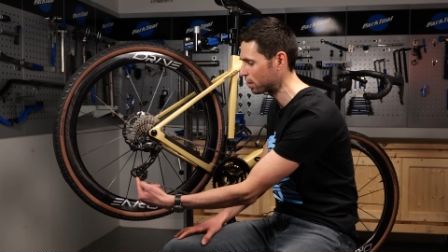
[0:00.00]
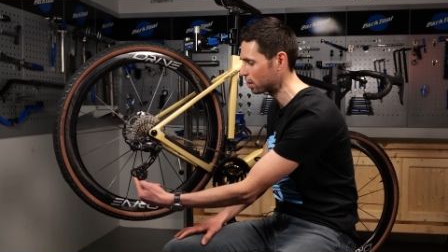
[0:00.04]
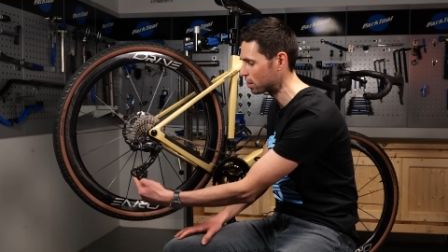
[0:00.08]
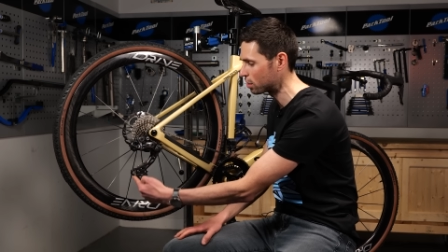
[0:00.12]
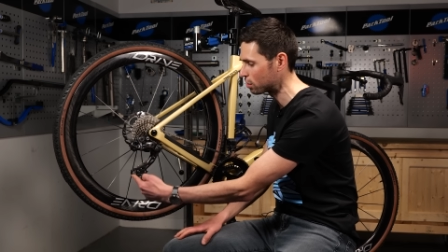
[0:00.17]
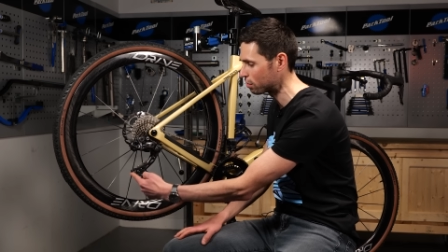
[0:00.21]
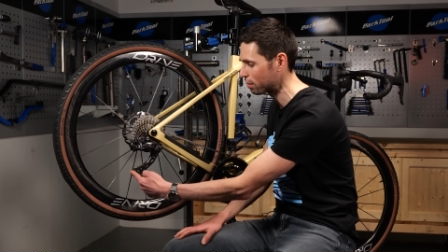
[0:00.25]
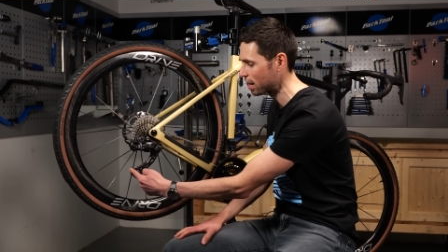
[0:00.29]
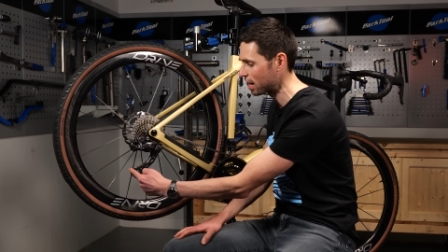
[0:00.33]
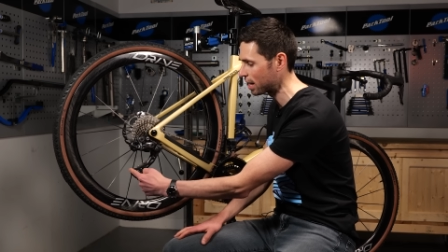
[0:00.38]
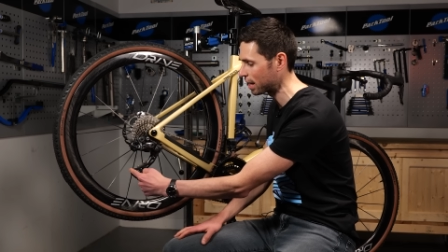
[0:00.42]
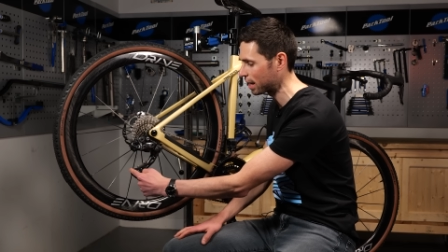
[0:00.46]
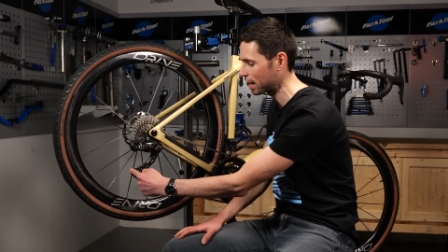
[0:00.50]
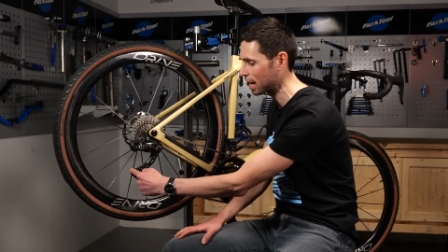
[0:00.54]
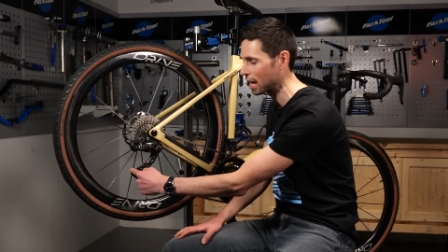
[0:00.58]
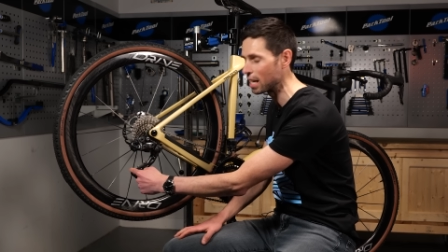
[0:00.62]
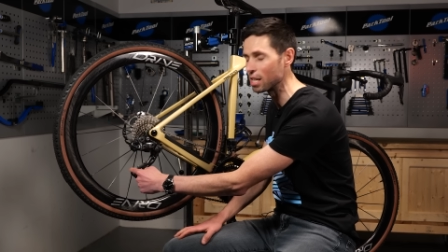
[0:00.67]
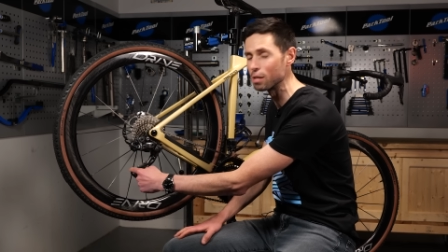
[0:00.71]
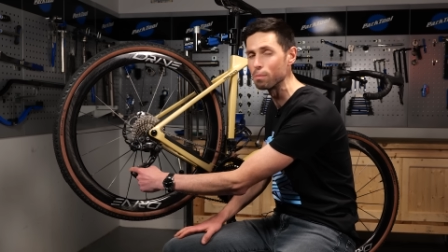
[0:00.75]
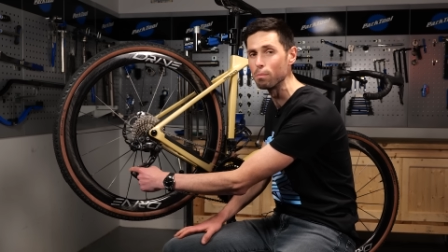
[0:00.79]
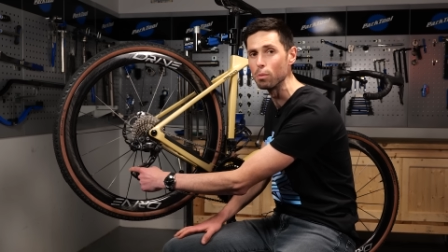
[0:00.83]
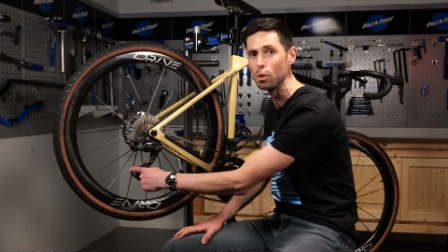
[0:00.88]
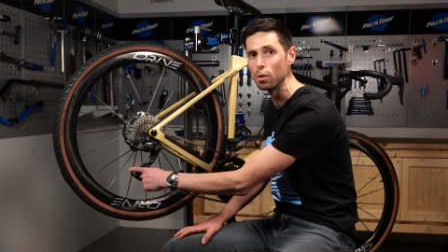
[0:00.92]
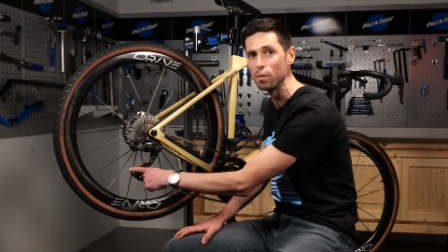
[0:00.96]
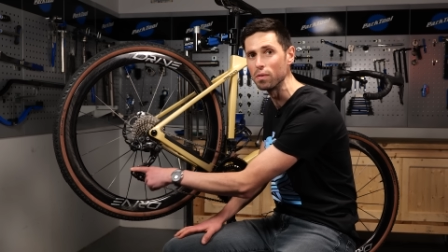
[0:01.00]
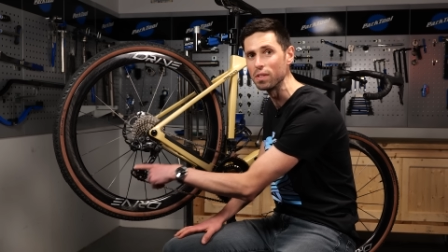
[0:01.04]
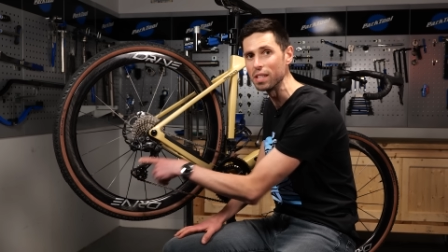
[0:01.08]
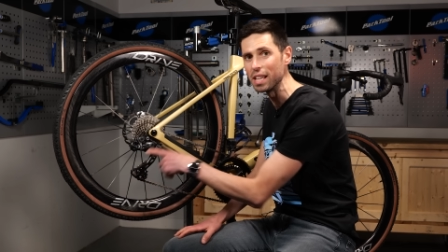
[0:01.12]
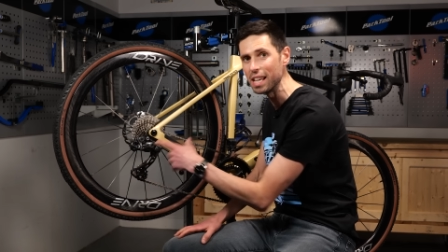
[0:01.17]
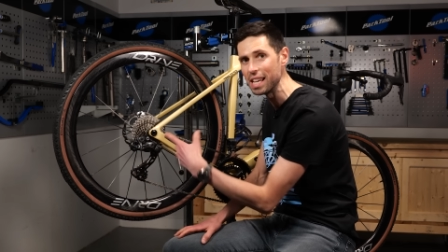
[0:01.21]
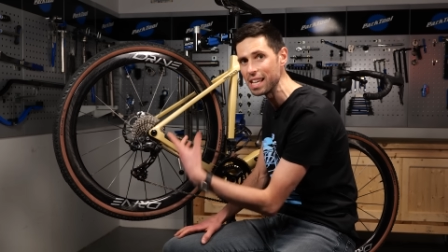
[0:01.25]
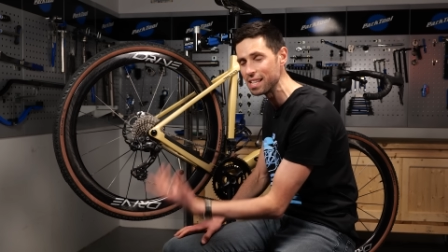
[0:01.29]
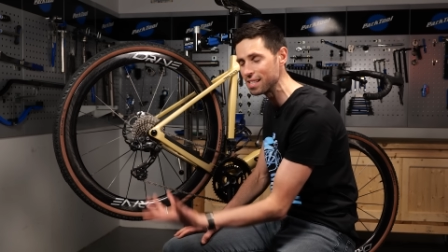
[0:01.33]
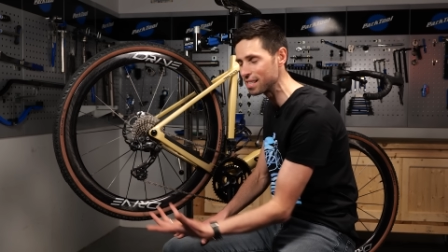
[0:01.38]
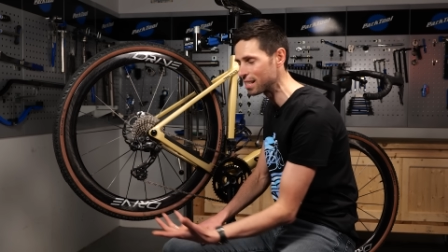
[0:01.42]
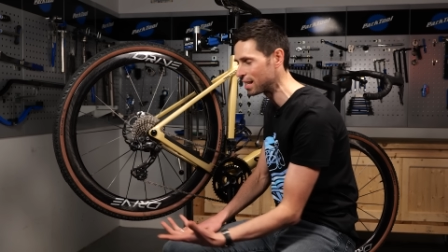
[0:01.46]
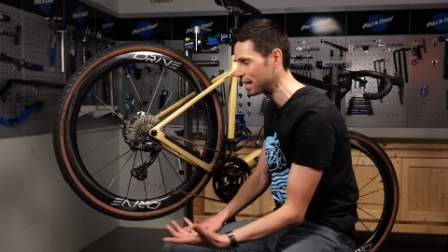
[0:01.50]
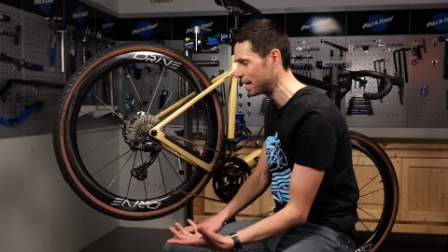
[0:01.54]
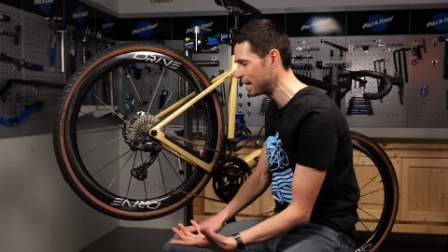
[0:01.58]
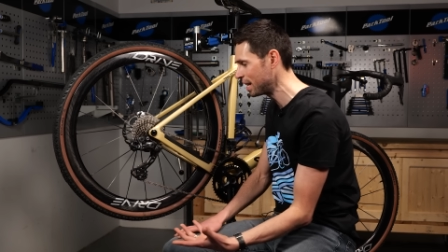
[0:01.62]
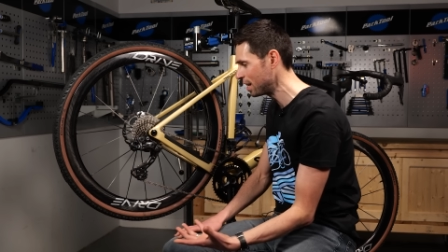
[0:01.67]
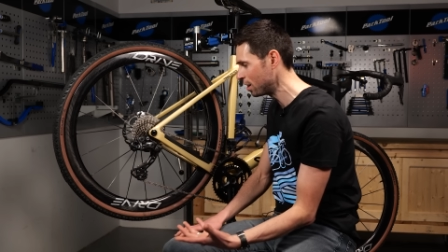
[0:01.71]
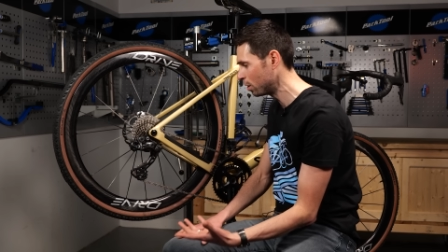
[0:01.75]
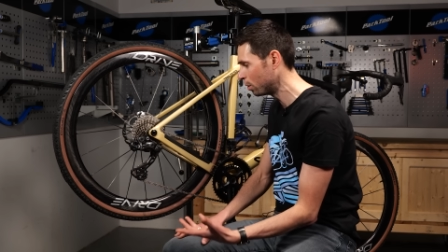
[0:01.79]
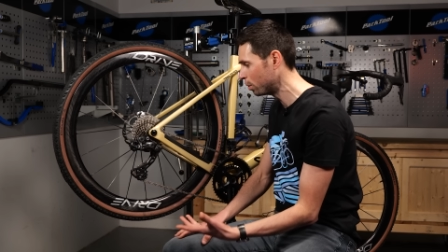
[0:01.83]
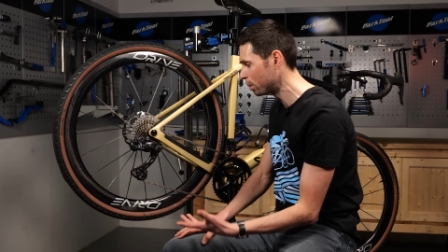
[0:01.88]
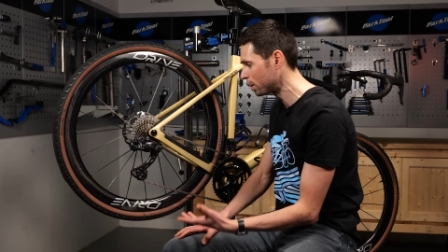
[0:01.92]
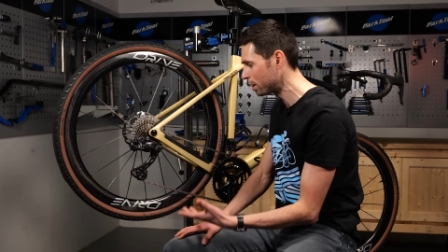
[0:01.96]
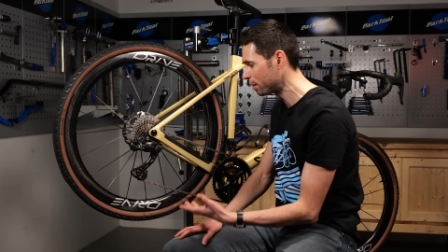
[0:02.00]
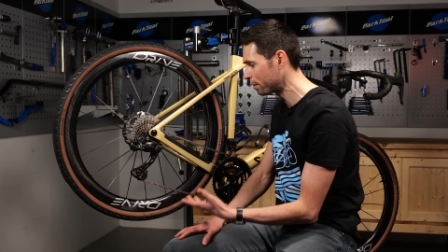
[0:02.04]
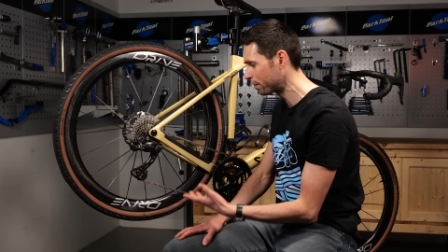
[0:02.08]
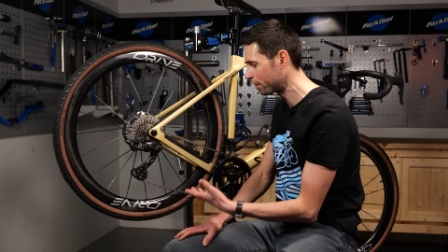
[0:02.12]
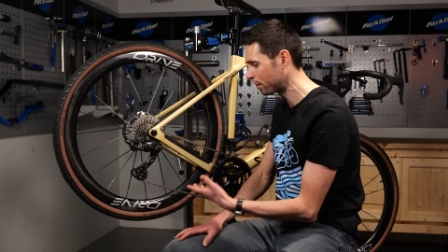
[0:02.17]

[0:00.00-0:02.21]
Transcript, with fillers: the derailleur cage moves easily, or you